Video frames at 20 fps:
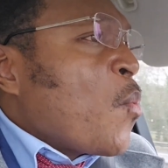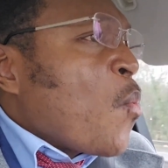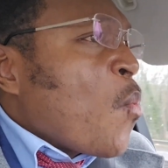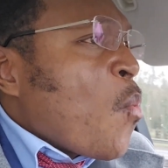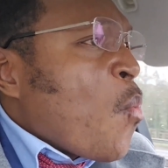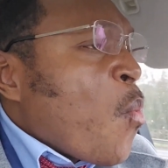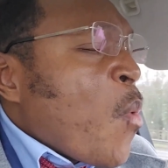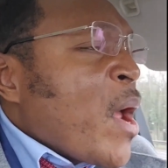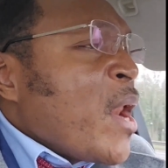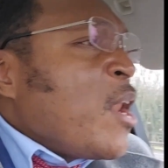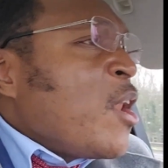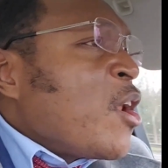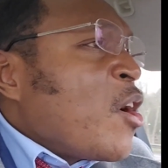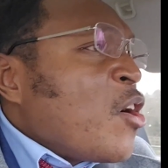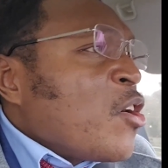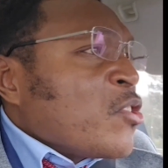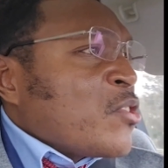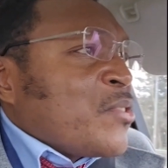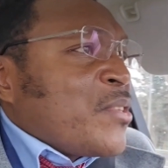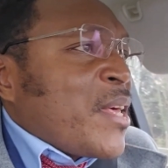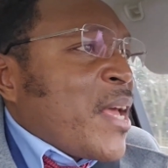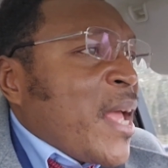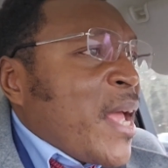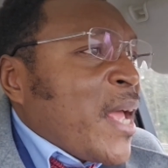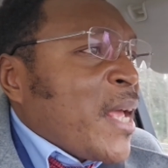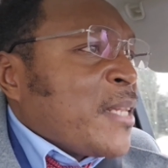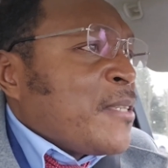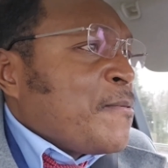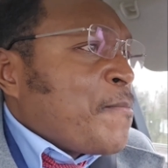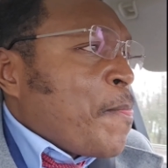were laws
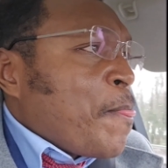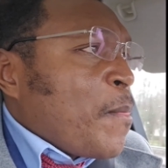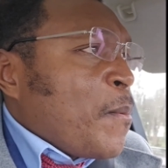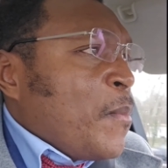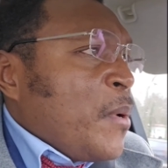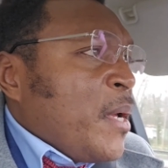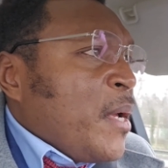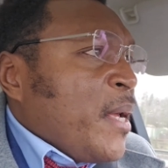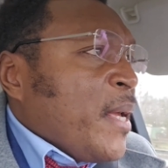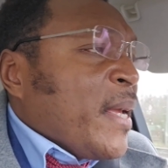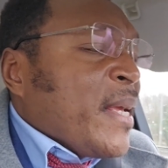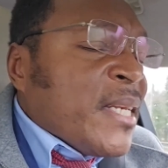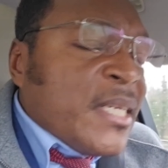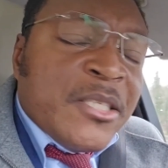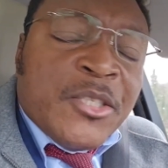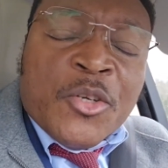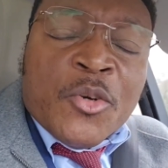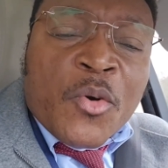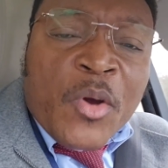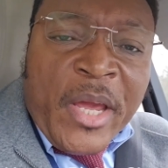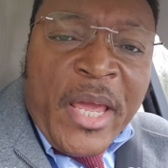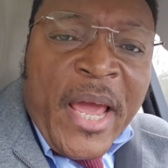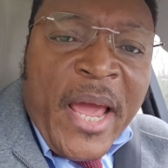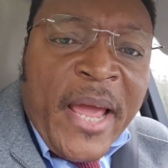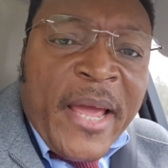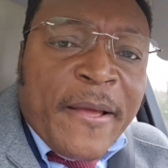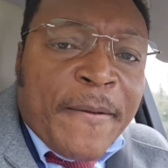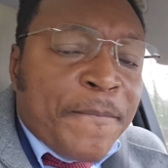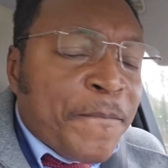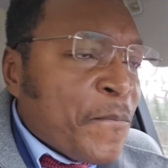that in the
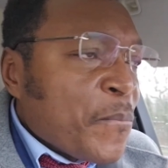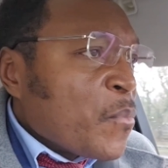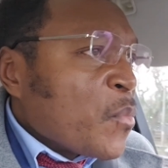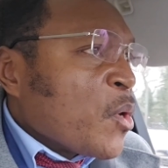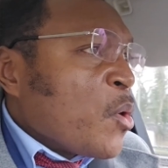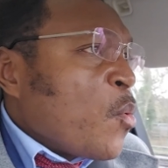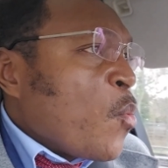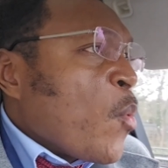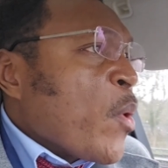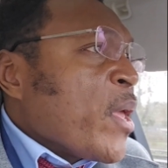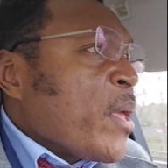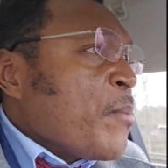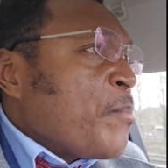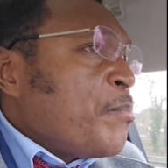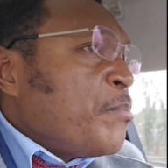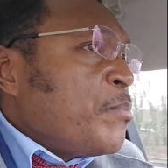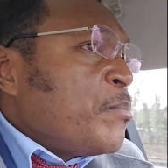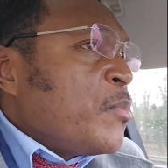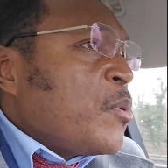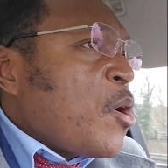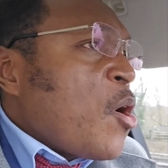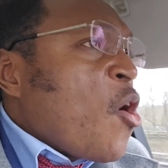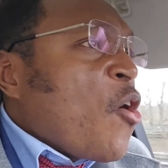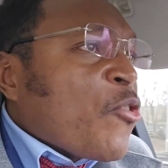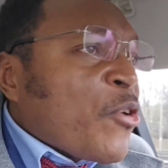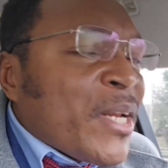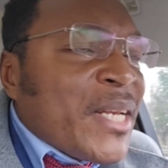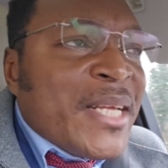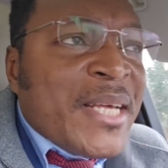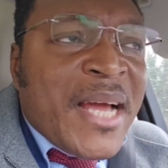UK we
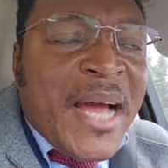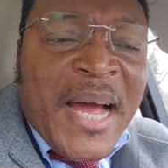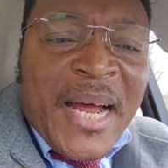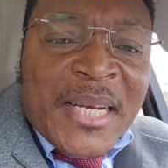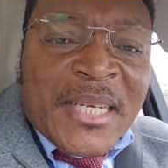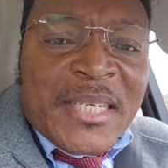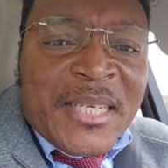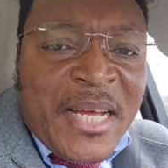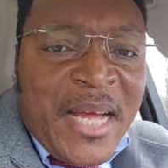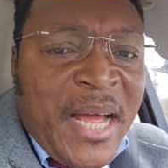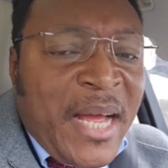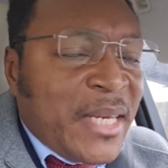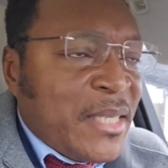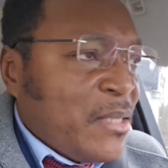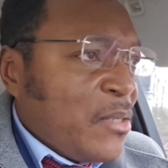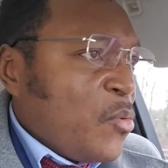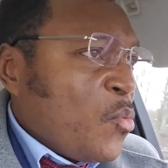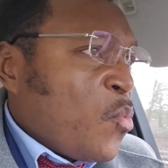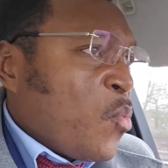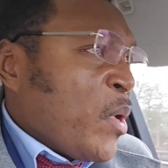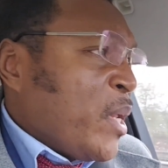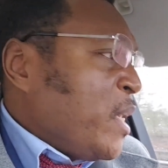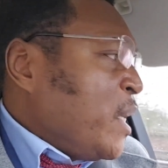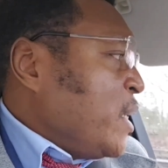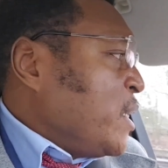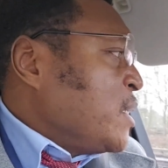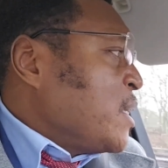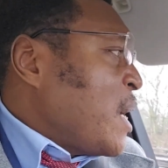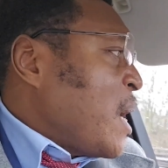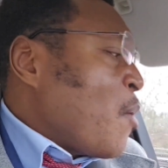already had that
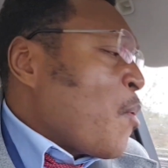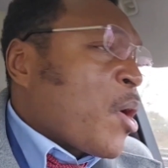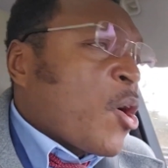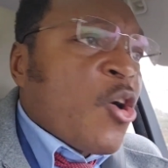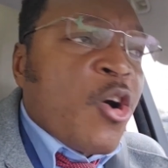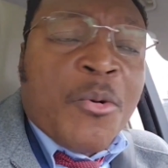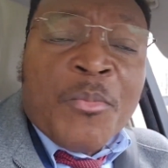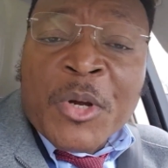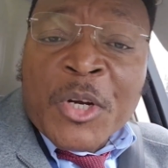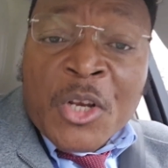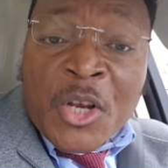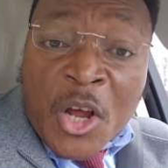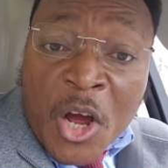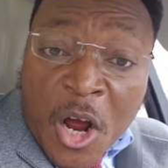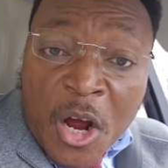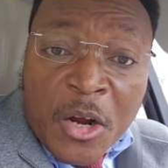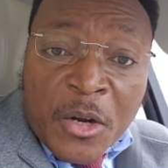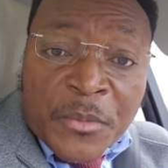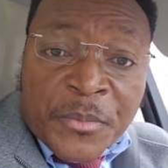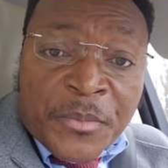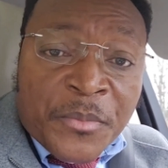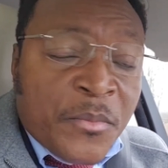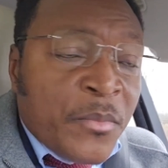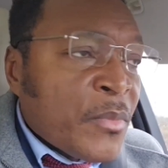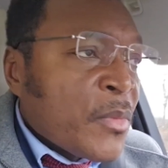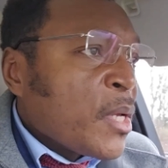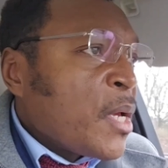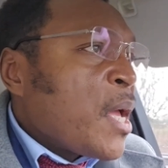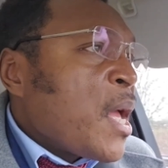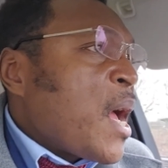within our common law,
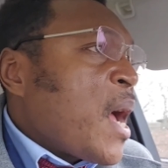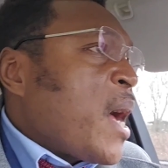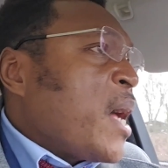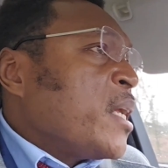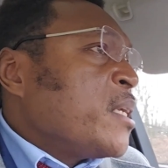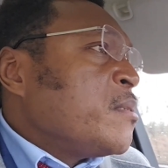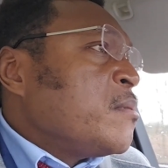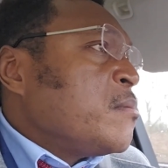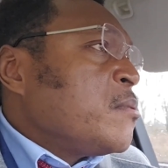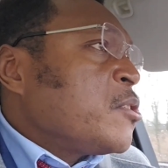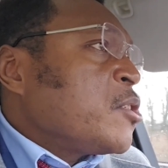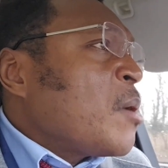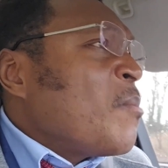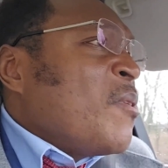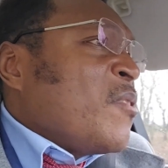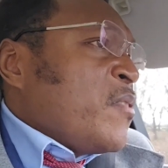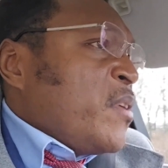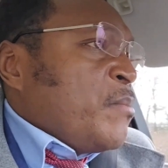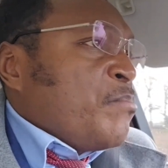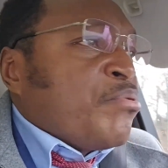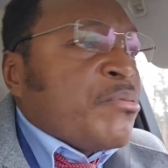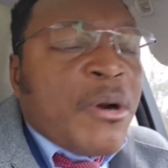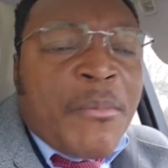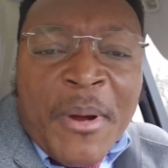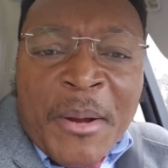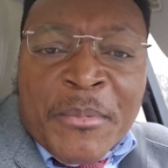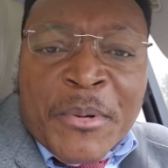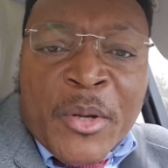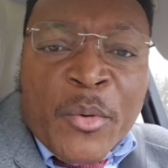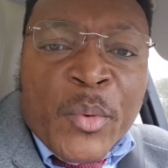and some of them
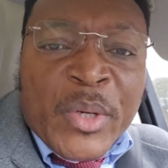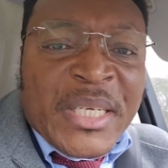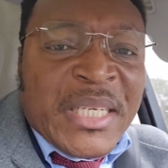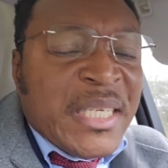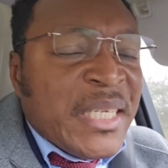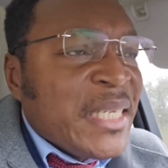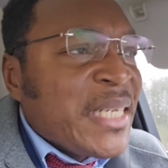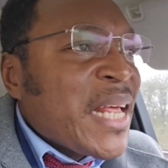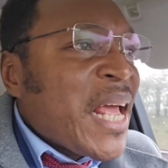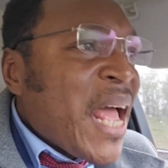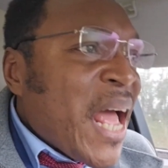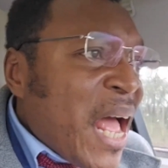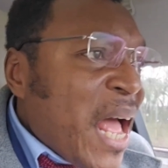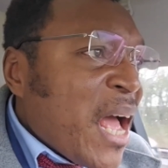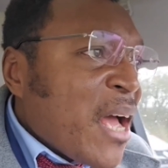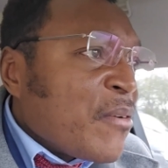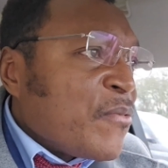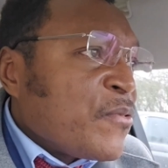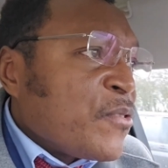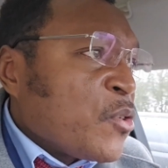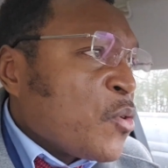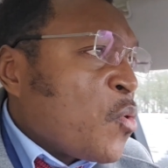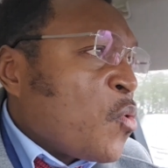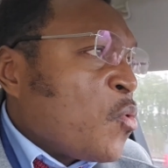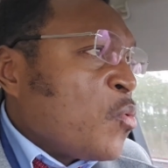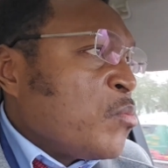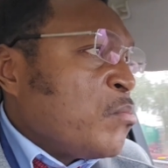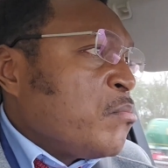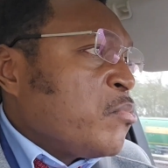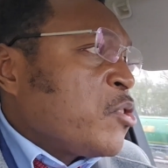probably we didn't have. So
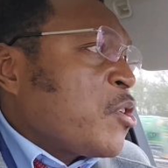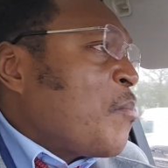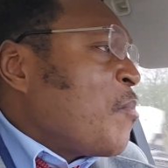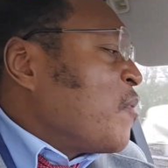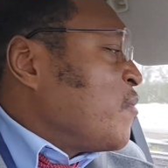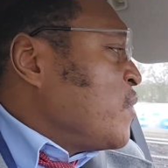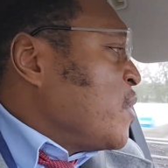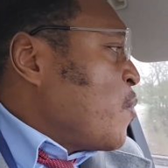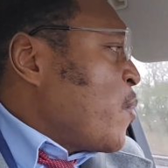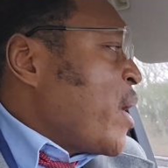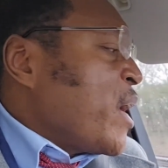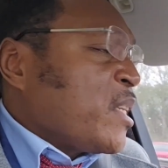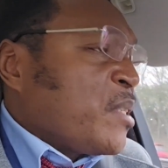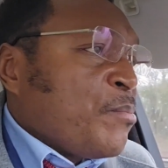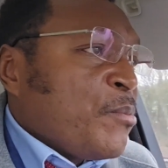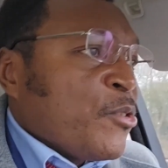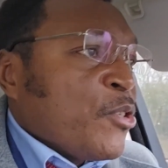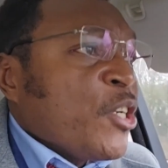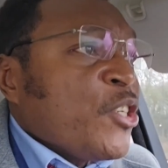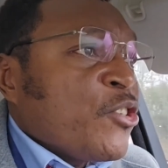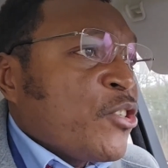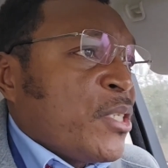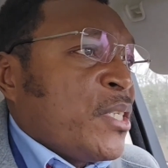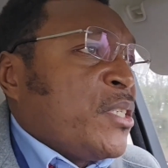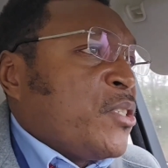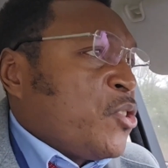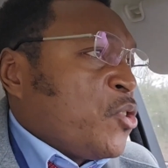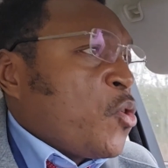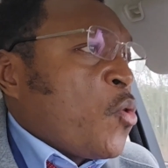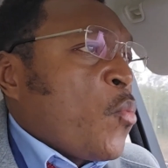some of them were aspirational.
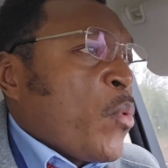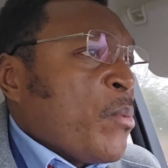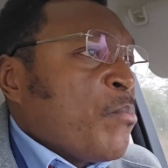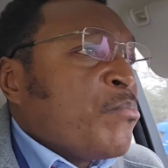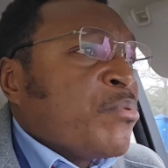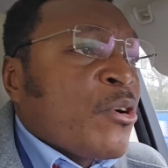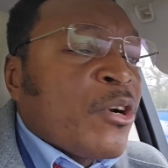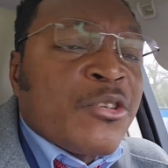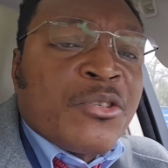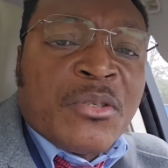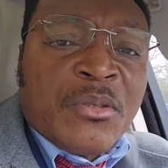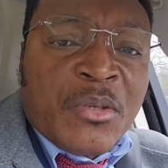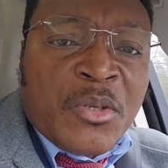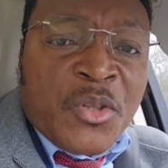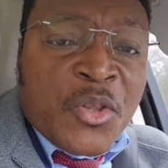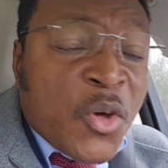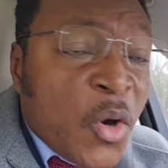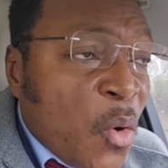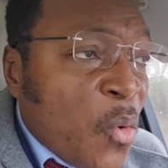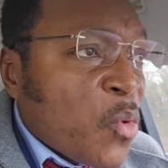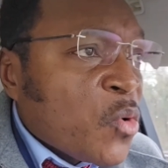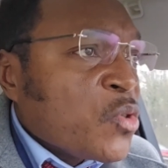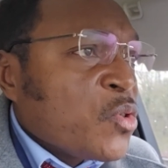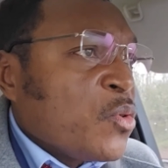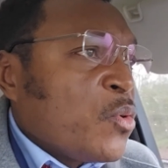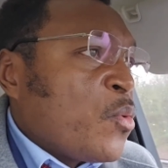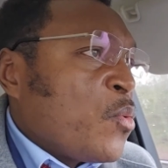So we brought those